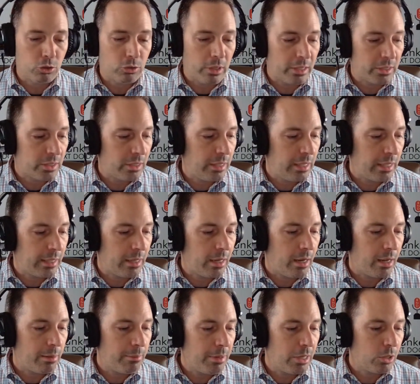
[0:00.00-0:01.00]
stress in the
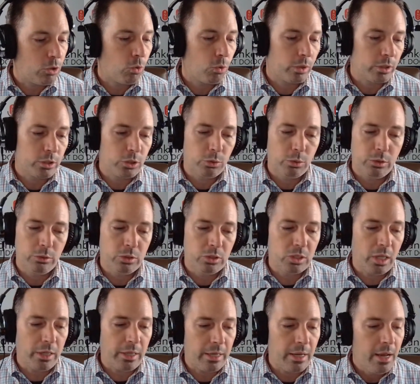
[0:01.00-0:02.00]
economy, according to a new
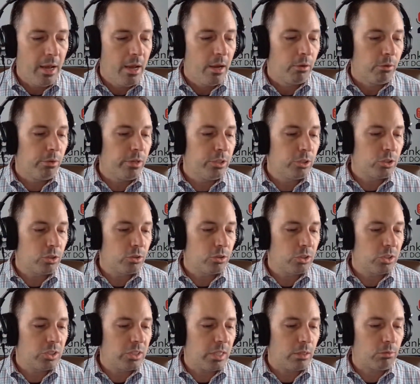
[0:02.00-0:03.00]
study.
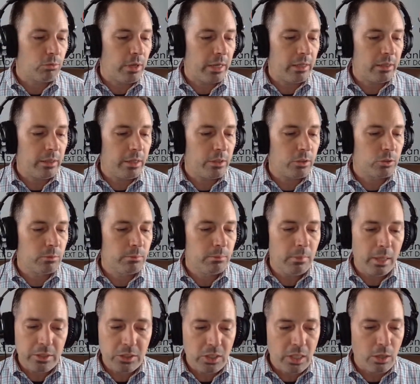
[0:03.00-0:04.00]
Researchers said regulators
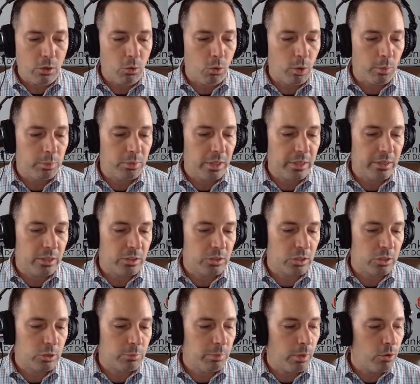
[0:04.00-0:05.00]
must incorporate
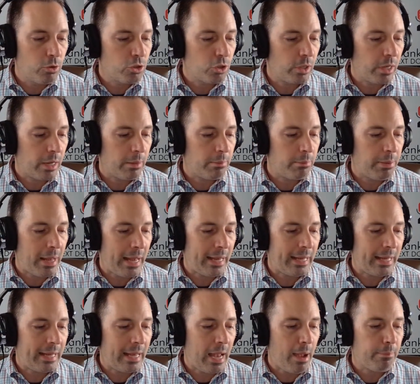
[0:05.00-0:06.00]
this exposure in
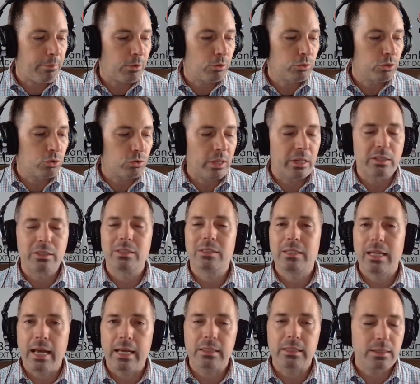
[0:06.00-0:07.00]
bank capital stress
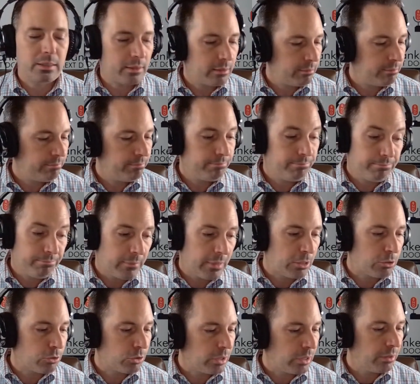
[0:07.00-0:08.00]
tests.
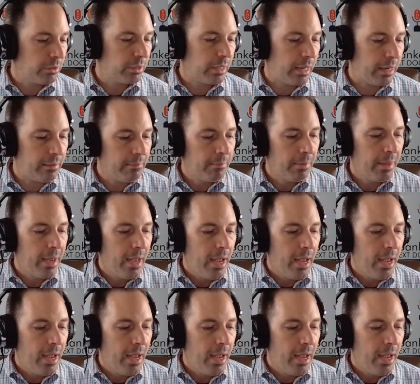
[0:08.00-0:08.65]
Interesting. Okay.